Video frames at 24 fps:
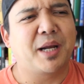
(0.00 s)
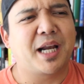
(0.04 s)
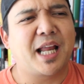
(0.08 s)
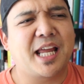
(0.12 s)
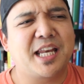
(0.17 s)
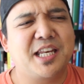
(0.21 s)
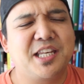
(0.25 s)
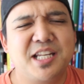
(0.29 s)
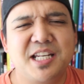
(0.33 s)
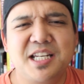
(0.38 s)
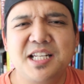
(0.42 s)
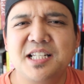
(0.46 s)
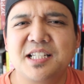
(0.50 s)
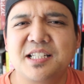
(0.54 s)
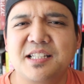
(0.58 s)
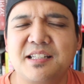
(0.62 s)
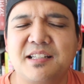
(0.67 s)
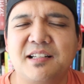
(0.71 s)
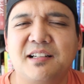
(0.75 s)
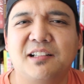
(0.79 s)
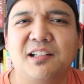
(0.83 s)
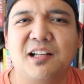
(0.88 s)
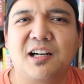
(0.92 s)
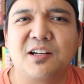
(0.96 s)
but I didn't
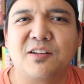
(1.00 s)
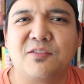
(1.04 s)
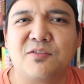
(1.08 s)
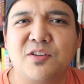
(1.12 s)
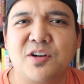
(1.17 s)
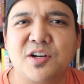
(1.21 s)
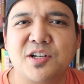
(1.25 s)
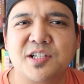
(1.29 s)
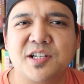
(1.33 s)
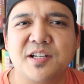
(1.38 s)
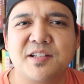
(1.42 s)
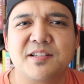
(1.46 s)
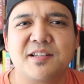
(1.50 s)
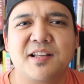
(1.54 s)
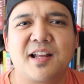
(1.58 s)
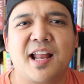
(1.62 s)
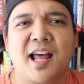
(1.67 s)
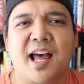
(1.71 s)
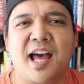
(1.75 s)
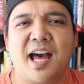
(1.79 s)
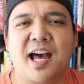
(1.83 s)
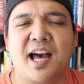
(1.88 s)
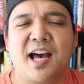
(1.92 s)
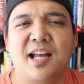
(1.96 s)
see a lot of versions that
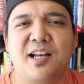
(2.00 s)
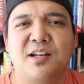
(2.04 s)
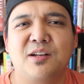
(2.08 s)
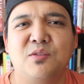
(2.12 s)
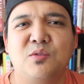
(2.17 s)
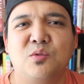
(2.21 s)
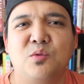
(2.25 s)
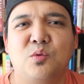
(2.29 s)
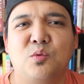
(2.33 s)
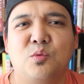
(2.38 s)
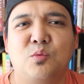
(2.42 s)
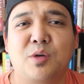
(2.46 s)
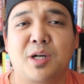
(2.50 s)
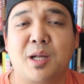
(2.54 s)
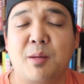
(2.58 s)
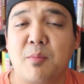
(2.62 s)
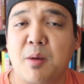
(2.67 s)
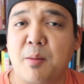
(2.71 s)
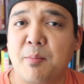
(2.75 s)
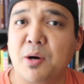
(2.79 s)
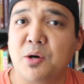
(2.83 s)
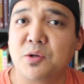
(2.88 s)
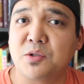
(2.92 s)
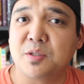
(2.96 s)
had what
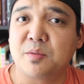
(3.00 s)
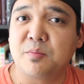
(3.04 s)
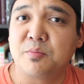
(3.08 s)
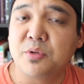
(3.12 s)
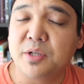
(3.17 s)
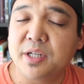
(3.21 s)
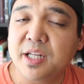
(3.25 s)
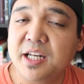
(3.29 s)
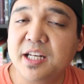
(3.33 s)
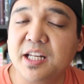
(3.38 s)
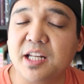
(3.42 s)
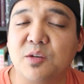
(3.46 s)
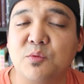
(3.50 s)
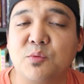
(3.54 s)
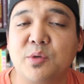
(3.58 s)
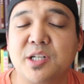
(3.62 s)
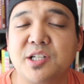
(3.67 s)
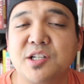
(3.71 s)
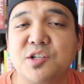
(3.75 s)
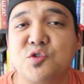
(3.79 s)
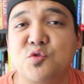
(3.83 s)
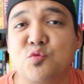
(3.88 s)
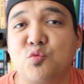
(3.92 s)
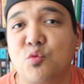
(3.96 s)
I'm about to put in it,
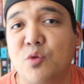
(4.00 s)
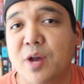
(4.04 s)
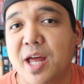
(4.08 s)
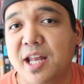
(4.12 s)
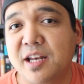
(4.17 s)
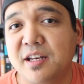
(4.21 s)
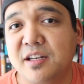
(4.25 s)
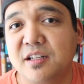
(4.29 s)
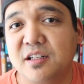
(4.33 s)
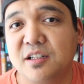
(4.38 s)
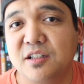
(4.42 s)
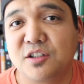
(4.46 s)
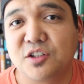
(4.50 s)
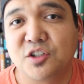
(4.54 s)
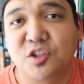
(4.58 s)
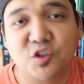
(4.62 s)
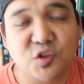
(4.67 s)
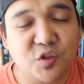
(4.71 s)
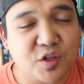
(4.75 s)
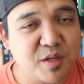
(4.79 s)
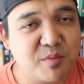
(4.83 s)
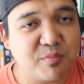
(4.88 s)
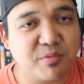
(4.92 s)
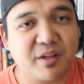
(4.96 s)
which is red
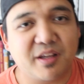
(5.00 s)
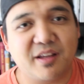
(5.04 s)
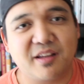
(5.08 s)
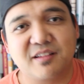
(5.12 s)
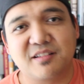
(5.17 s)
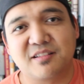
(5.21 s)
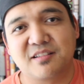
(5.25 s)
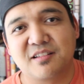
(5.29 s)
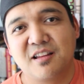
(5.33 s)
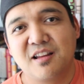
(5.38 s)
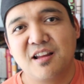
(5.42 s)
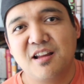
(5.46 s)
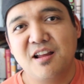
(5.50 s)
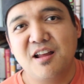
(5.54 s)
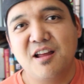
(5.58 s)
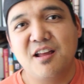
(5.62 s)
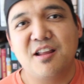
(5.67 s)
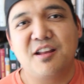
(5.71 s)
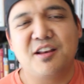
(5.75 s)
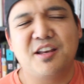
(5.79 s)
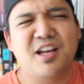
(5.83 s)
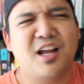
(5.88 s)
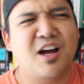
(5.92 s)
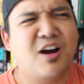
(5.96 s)
curry paste.
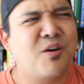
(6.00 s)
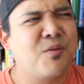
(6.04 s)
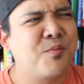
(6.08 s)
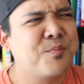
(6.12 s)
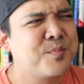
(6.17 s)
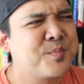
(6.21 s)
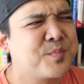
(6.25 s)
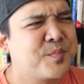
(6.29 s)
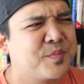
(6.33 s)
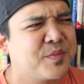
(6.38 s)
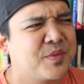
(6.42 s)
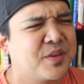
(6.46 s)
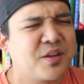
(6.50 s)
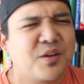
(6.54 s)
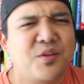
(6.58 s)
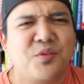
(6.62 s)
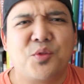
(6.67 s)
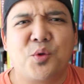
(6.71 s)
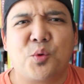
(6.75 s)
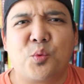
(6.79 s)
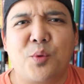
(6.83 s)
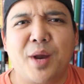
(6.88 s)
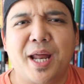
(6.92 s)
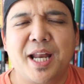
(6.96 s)
Now,
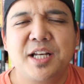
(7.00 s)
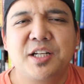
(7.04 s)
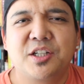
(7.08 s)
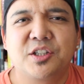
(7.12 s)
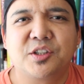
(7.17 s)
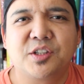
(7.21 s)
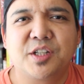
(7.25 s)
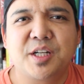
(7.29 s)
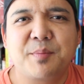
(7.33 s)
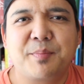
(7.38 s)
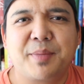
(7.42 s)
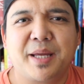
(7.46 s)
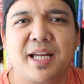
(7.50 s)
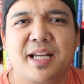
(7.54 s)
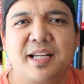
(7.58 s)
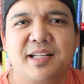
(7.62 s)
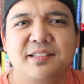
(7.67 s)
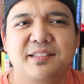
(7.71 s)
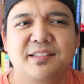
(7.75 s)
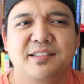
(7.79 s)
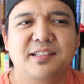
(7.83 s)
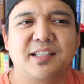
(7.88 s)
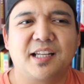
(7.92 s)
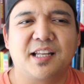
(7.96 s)
the red curry
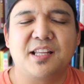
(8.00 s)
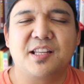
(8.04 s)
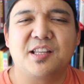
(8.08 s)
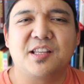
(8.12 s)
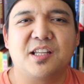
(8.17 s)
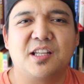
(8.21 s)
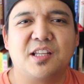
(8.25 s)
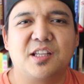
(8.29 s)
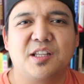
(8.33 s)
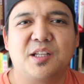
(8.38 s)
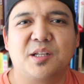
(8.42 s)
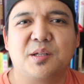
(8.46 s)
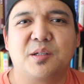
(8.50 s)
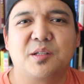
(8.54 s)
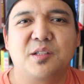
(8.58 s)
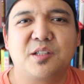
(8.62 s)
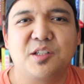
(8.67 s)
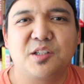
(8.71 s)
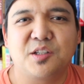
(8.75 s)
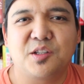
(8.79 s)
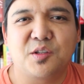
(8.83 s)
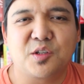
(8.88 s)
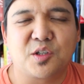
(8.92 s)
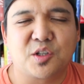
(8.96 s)
paste and
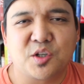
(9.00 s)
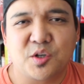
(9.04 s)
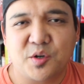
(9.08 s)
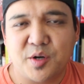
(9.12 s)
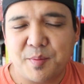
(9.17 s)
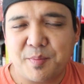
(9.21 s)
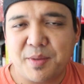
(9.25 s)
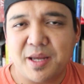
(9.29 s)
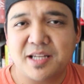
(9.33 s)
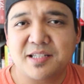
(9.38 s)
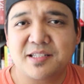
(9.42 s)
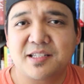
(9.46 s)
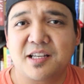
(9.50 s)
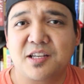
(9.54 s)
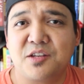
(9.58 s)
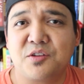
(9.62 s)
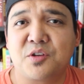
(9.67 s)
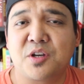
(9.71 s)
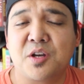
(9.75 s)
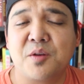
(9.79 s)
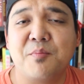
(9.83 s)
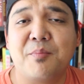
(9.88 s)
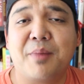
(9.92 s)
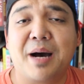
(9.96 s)
the, the curry paste that
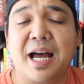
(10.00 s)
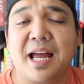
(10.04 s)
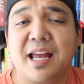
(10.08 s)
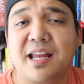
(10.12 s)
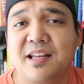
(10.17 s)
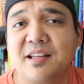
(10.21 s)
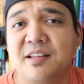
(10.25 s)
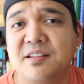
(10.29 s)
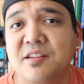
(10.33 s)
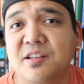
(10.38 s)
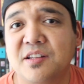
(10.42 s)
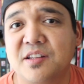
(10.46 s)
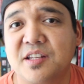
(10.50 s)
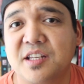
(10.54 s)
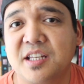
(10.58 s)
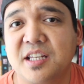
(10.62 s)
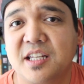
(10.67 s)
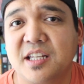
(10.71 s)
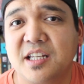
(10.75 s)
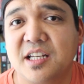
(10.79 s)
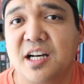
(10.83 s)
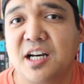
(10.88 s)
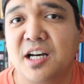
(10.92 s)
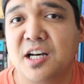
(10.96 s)
you can buy in
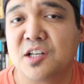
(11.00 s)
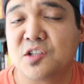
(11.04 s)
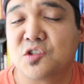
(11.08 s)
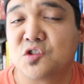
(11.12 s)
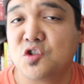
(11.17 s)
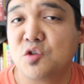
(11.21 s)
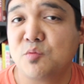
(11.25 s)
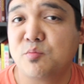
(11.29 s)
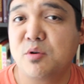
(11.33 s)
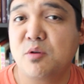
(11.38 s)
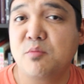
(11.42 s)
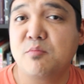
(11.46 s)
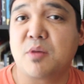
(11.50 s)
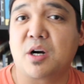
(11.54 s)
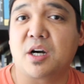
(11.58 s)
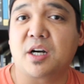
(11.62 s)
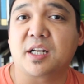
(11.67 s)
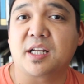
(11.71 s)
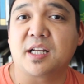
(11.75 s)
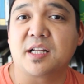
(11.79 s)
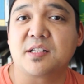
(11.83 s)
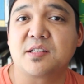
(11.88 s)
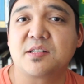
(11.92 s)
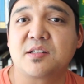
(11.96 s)
the uh,
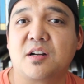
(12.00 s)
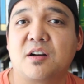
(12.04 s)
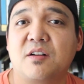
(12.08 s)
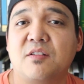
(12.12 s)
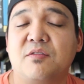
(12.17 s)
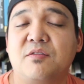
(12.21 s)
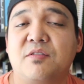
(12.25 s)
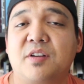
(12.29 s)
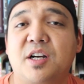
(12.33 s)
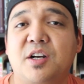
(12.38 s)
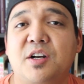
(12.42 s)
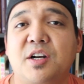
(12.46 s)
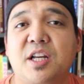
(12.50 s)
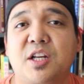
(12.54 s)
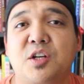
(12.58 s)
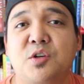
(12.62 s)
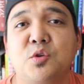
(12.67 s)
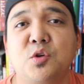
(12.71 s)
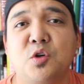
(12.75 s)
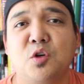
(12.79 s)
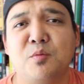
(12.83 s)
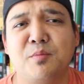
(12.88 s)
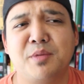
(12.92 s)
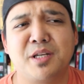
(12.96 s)
supermarkets are very
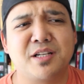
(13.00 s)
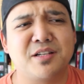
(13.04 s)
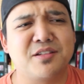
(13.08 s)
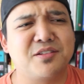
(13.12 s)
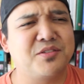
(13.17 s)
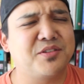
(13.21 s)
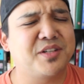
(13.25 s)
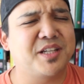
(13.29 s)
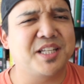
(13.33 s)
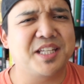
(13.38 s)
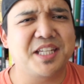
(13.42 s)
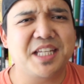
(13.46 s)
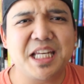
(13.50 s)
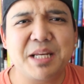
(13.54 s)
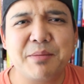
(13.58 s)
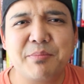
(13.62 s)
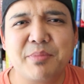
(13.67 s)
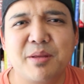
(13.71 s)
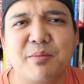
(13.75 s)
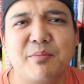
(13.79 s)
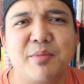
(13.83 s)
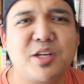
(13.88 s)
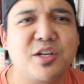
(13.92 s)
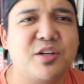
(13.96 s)
cool because you can
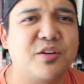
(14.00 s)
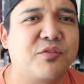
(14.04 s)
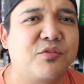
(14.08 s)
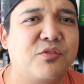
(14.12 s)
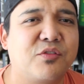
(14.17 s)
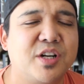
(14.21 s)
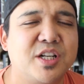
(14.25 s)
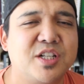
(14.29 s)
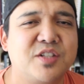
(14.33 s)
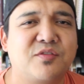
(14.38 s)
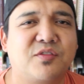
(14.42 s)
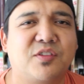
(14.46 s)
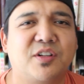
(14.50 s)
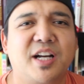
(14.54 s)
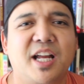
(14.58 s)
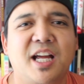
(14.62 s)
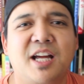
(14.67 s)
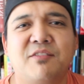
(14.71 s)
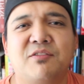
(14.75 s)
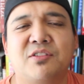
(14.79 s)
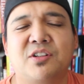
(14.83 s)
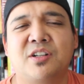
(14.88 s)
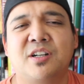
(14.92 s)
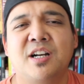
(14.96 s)
keep them in your fridge
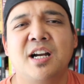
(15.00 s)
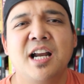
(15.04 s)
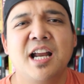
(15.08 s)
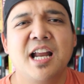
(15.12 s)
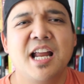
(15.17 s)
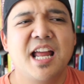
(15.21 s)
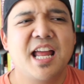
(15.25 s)
forever